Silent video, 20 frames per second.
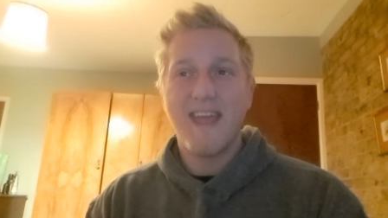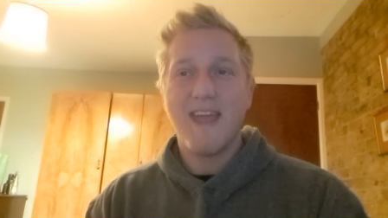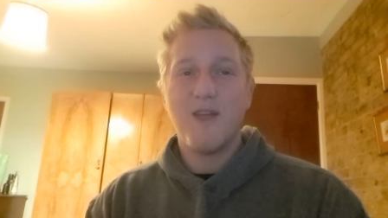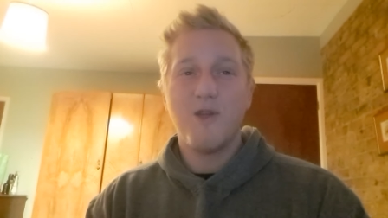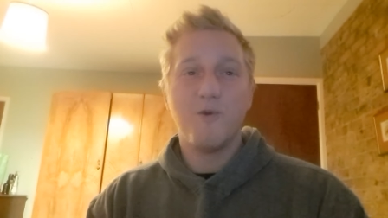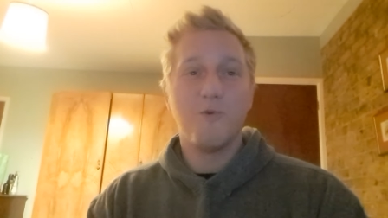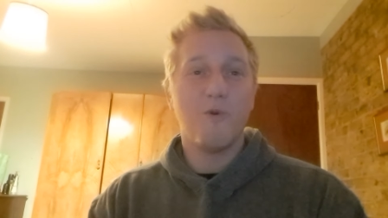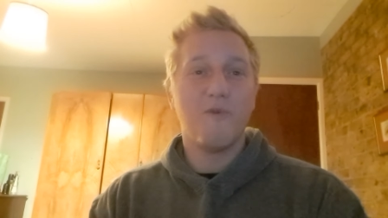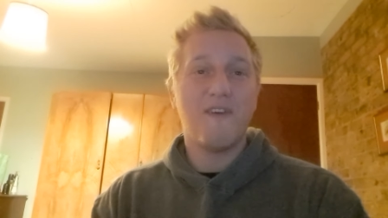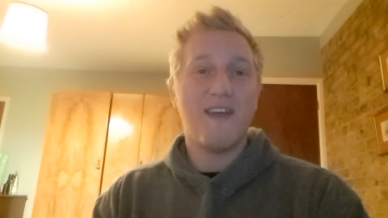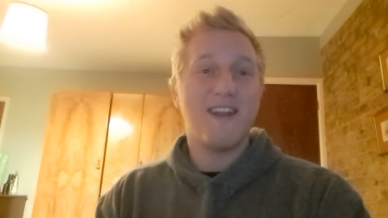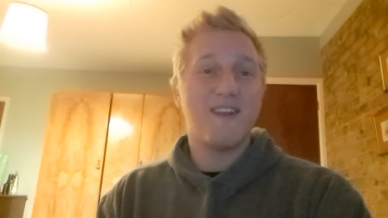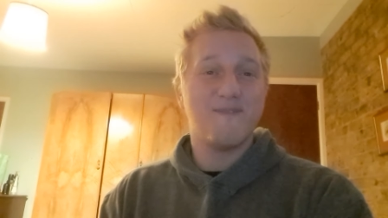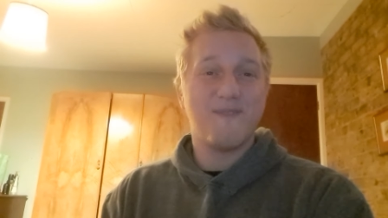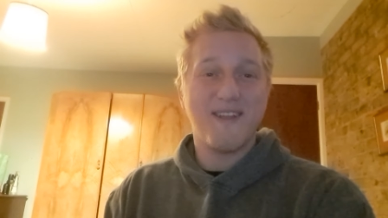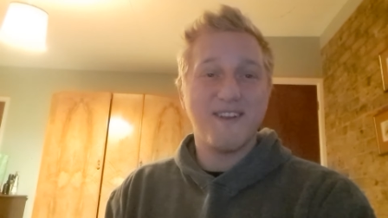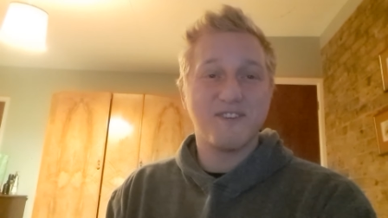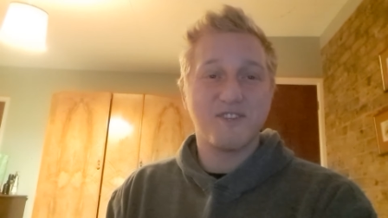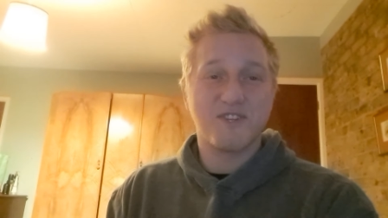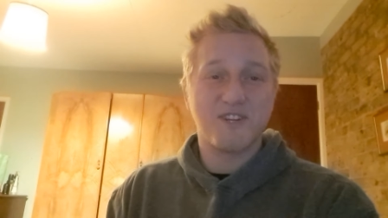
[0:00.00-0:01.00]
who will then
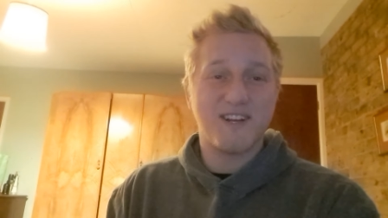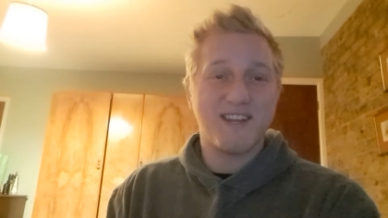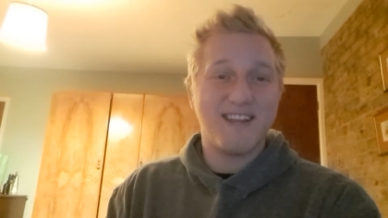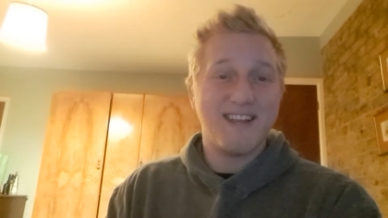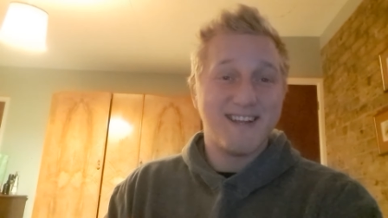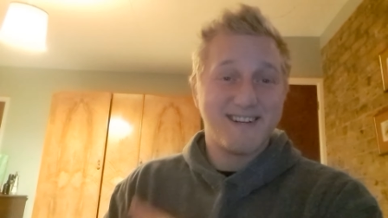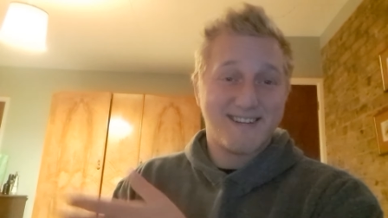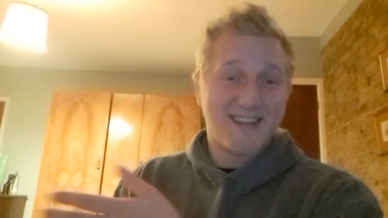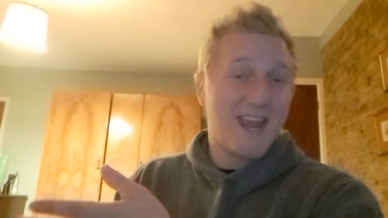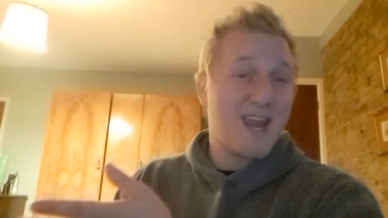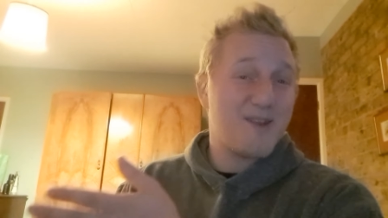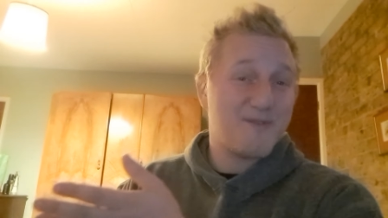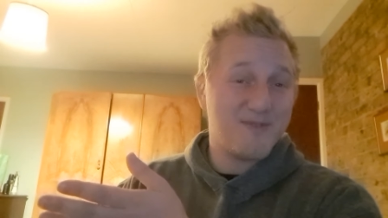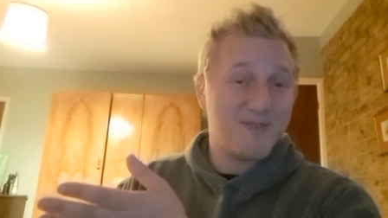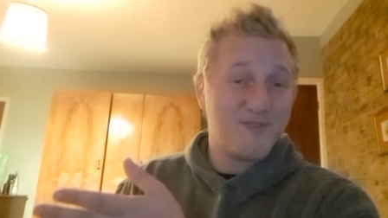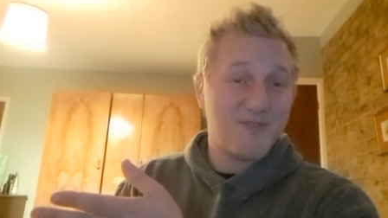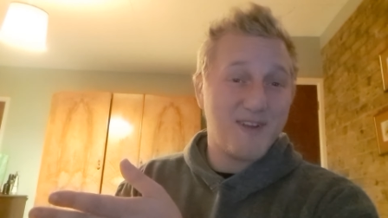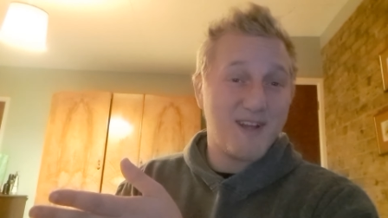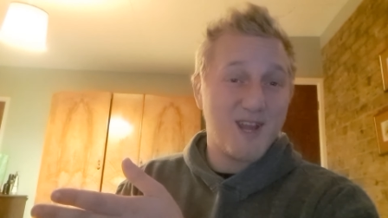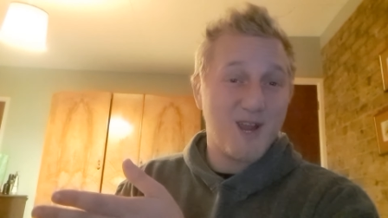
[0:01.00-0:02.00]
eventually take
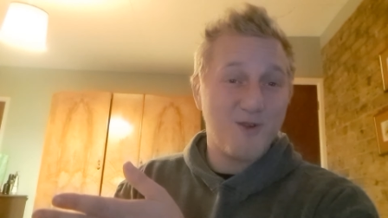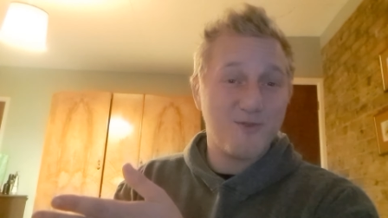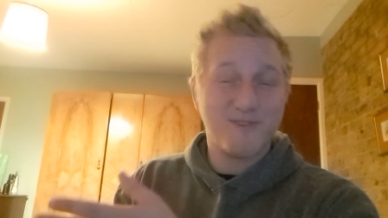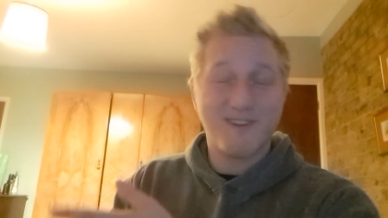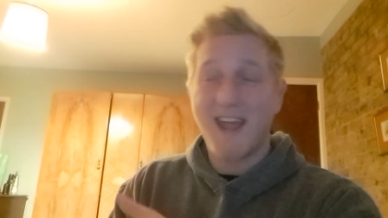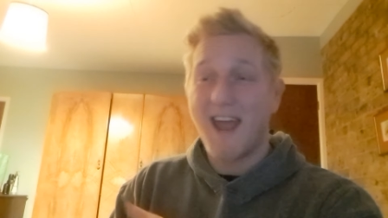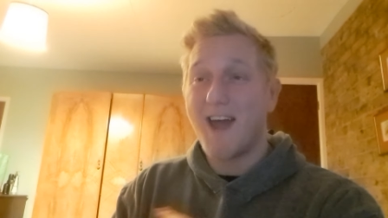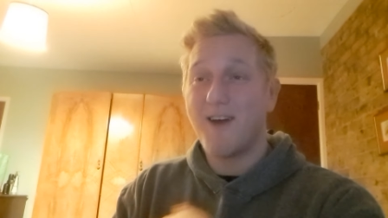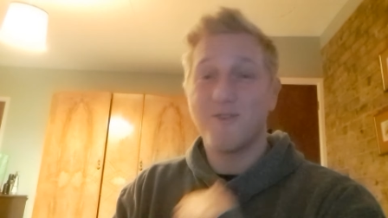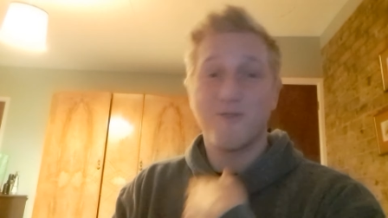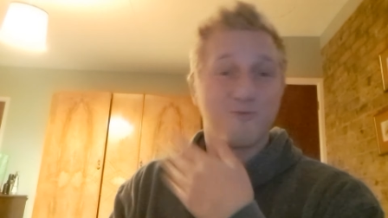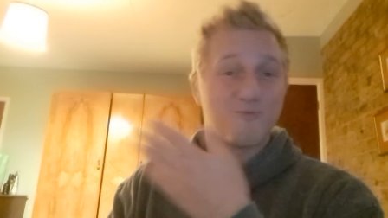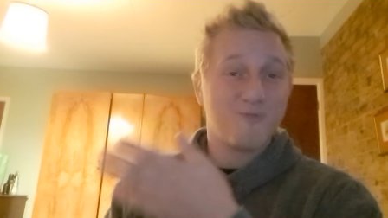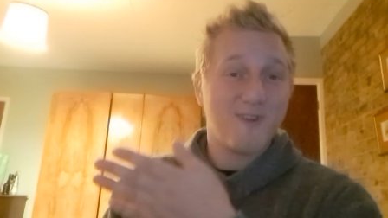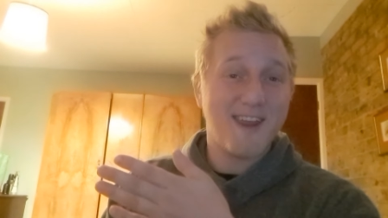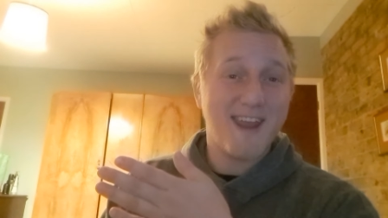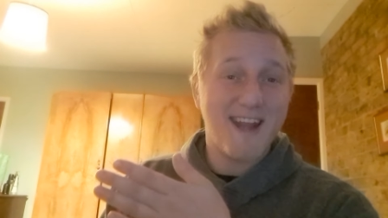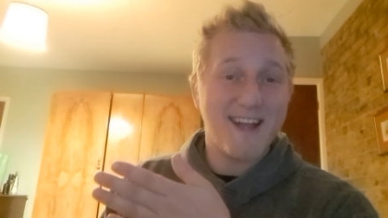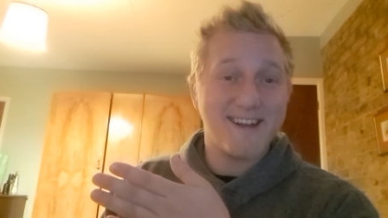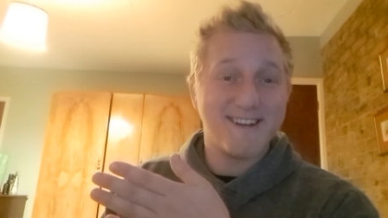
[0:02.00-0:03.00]
the video down,
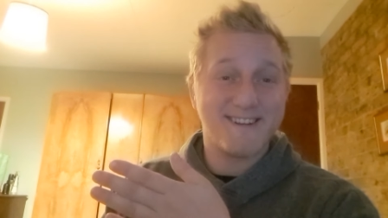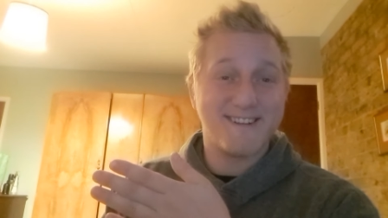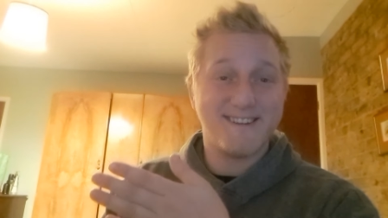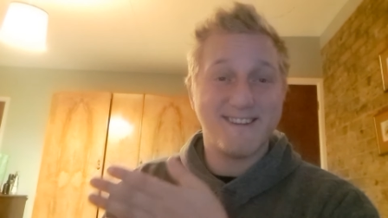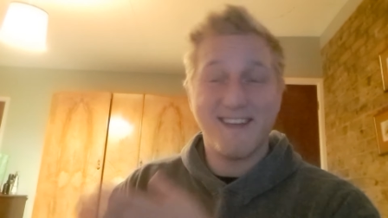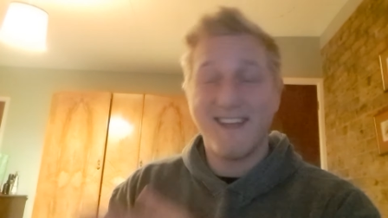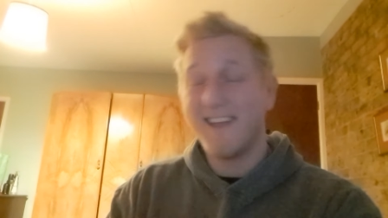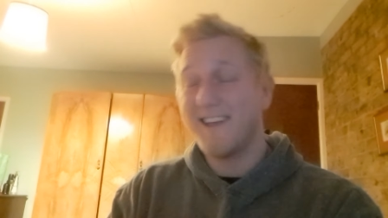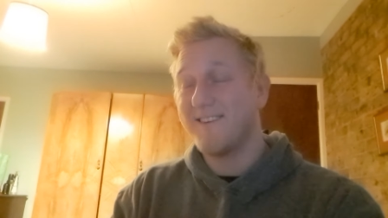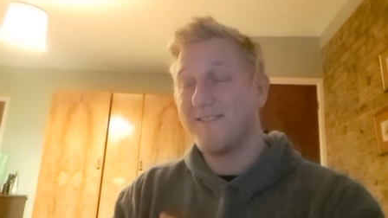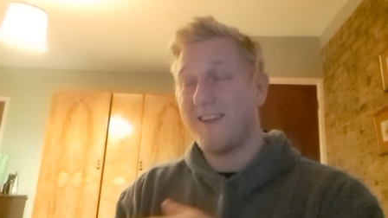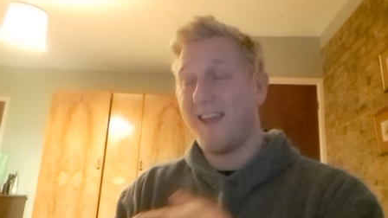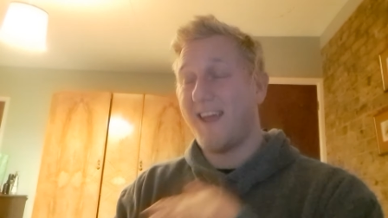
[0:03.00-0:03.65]
re-edit it,